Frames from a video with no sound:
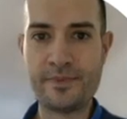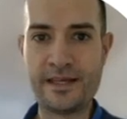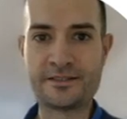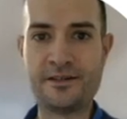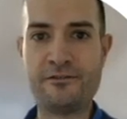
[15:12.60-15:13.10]

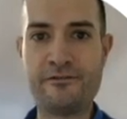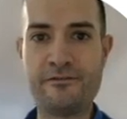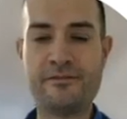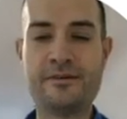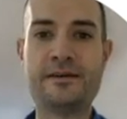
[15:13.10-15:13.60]
that's all
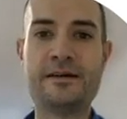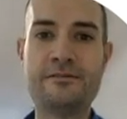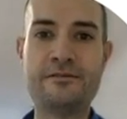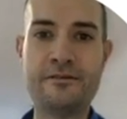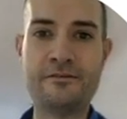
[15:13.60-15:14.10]

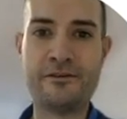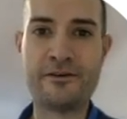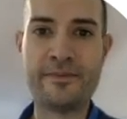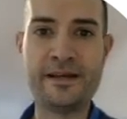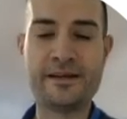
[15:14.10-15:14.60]

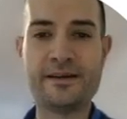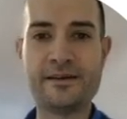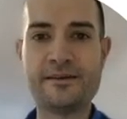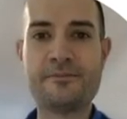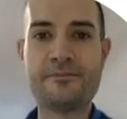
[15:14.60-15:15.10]
for me.
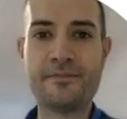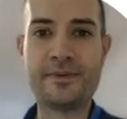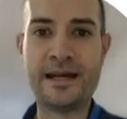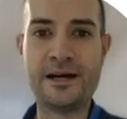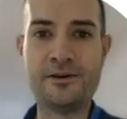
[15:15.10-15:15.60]

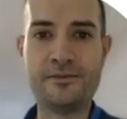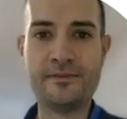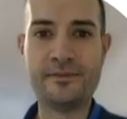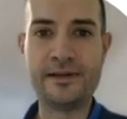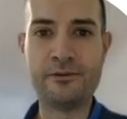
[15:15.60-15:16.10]
Now
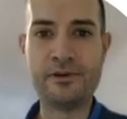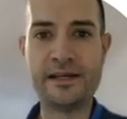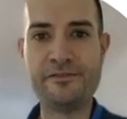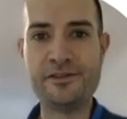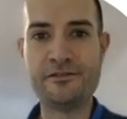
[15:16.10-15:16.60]
I will
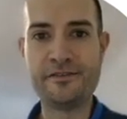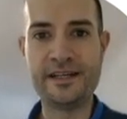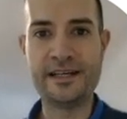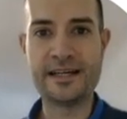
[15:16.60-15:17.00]
give you three